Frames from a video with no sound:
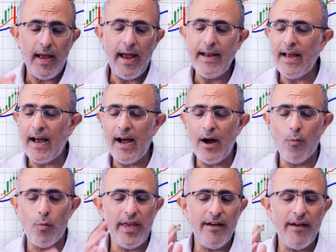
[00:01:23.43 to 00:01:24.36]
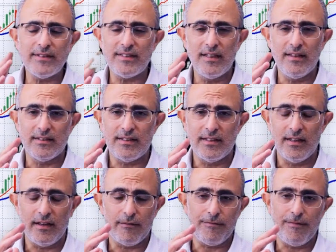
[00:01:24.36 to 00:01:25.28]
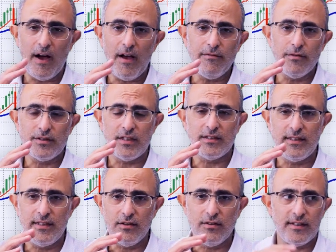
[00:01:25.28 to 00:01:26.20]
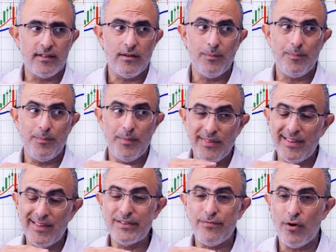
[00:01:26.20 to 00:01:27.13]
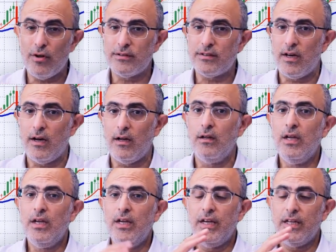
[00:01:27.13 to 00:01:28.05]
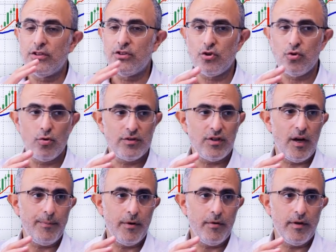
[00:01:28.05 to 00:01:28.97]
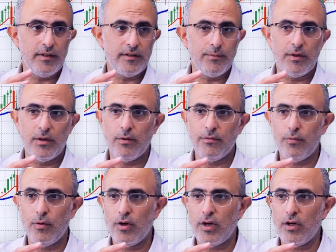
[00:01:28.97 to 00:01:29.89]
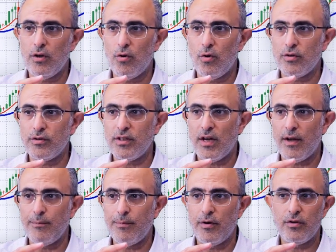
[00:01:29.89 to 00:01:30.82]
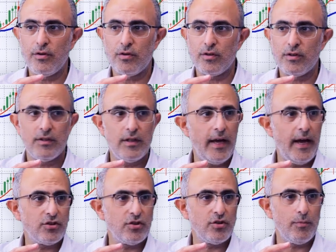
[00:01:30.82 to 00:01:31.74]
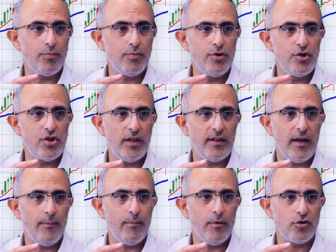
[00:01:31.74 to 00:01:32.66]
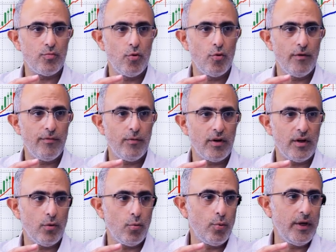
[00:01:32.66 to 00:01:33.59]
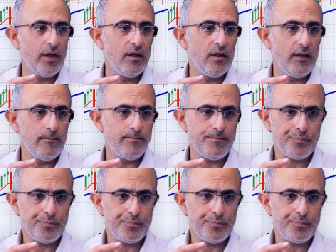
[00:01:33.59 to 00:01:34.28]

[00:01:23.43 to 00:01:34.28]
and uh, we haven't seen this in like five or six years that they've been this volatile in such short time periods. I mean, if we look at a longer time period, you could actually appreciate that much more. If we look at a weekly,